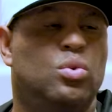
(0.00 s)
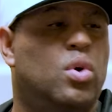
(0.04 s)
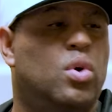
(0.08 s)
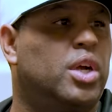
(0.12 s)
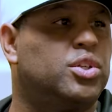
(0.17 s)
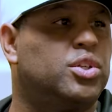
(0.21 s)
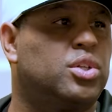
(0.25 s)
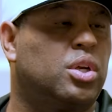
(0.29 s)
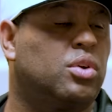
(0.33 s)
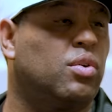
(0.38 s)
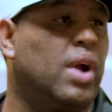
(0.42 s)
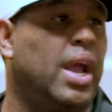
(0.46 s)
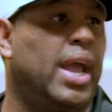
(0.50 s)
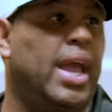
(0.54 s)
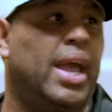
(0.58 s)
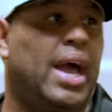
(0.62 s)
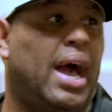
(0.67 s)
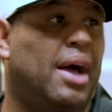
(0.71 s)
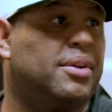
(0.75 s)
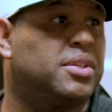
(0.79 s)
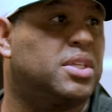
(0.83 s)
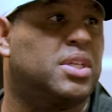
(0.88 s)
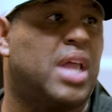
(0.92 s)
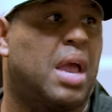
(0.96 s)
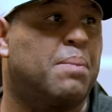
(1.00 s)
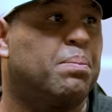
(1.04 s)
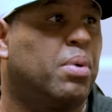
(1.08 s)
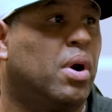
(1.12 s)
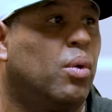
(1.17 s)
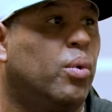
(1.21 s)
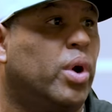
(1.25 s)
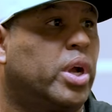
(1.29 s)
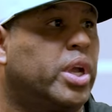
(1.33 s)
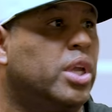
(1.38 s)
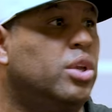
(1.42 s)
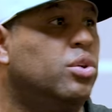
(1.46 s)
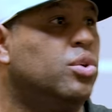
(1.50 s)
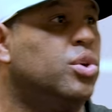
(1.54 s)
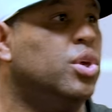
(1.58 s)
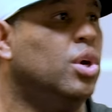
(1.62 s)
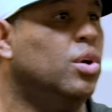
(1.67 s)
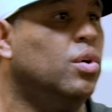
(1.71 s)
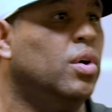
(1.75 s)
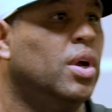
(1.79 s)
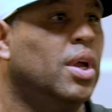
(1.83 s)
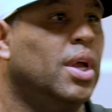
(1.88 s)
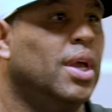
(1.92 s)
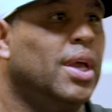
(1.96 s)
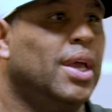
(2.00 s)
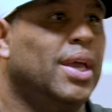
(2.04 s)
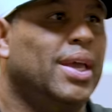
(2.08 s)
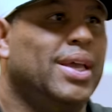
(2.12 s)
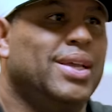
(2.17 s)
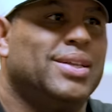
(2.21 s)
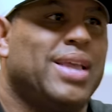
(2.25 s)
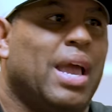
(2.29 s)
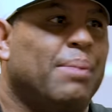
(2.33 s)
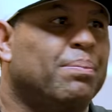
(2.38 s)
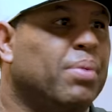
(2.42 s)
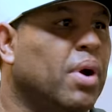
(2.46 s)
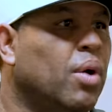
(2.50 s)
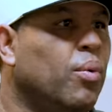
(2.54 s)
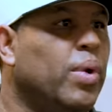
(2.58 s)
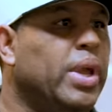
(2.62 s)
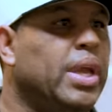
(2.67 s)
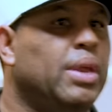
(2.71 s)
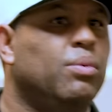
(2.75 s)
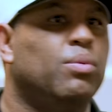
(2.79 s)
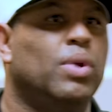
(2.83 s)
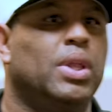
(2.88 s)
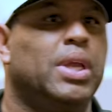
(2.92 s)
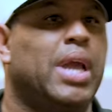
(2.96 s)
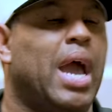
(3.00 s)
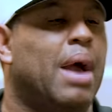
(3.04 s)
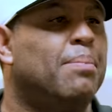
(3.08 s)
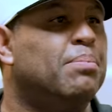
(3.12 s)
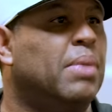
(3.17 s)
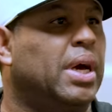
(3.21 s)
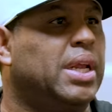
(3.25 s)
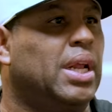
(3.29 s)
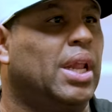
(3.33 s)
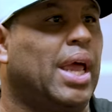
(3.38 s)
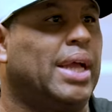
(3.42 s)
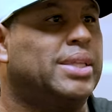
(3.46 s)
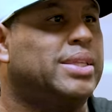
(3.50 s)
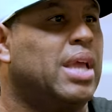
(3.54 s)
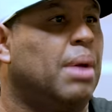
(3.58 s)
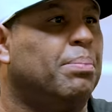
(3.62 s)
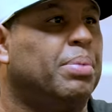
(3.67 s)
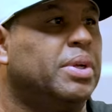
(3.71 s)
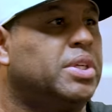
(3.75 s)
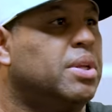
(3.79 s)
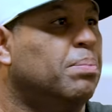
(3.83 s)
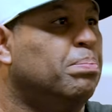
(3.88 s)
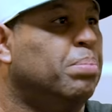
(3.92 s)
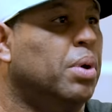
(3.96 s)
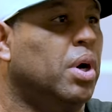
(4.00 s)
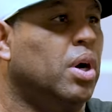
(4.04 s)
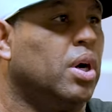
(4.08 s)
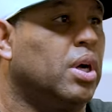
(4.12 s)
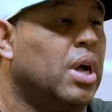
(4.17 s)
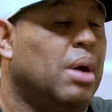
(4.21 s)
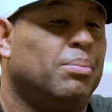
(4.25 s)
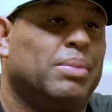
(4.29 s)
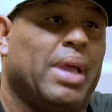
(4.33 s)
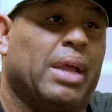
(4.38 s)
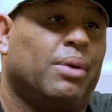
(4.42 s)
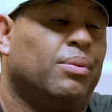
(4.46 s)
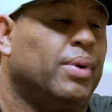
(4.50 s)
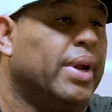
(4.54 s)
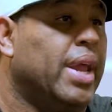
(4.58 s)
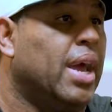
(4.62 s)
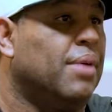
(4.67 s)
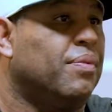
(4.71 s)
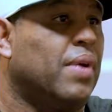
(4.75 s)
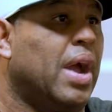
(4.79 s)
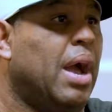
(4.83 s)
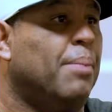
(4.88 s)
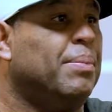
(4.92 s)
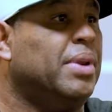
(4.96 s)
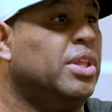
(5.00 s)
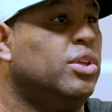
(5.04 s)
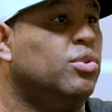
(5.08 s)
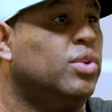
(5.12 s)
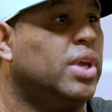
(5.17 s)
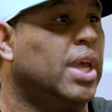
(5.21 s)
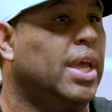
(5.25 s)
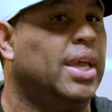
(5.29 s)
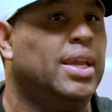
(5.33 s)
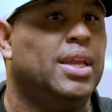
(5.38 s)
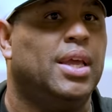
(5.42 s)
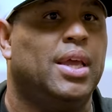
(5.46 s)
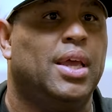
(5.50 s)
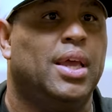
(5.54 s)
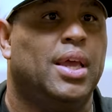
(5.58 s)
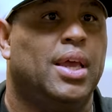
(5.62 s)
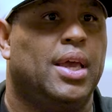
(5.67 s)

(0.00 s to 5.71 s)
200 grand. I was just like, bro, what can you do? He's like, bro, we ain't really got money like that, but the book. I'm like, whatever. How many you get?